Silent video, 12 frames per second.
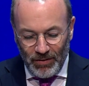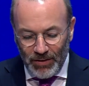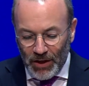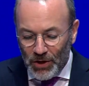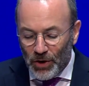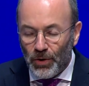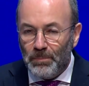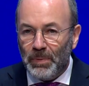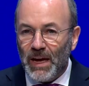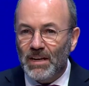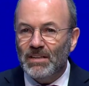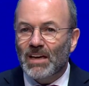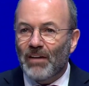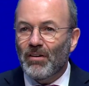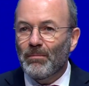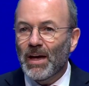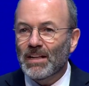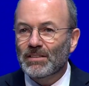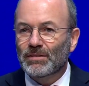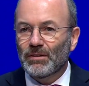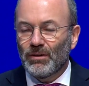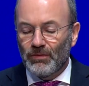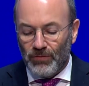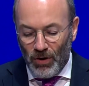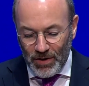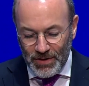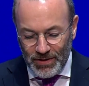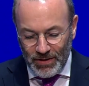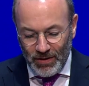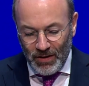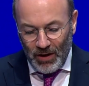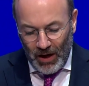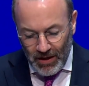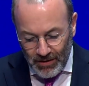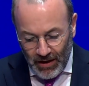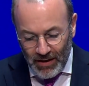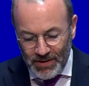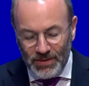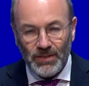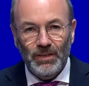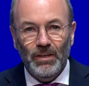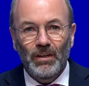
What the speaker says: the European government was and is